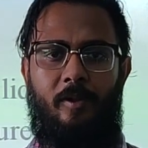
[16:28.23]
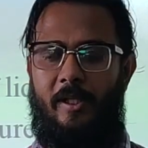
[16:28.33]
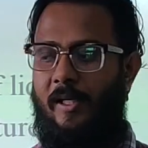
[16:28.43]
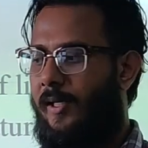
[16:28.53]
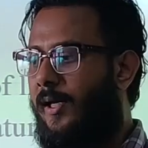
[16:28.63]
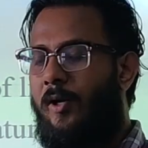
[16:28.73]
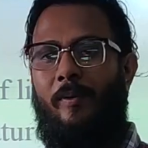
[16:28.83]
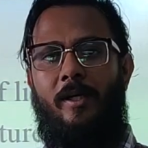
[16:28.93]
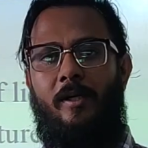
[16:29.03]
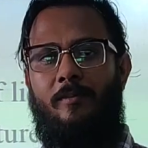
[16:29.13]
Okay,
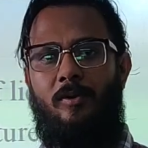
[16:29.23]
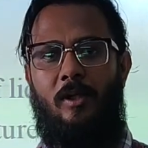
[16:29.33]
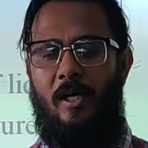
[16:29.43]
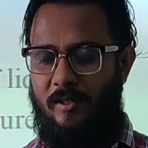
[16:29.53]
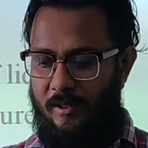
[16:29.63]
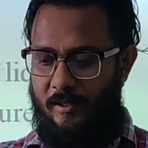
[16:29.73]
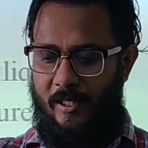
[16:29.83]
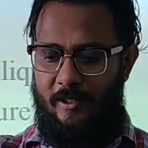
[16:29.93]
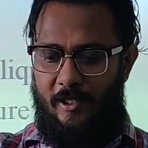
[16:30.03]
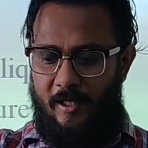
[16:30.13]
when it comes to glass, there
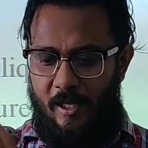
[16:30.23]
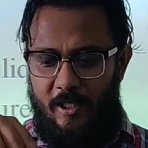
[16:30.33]
is a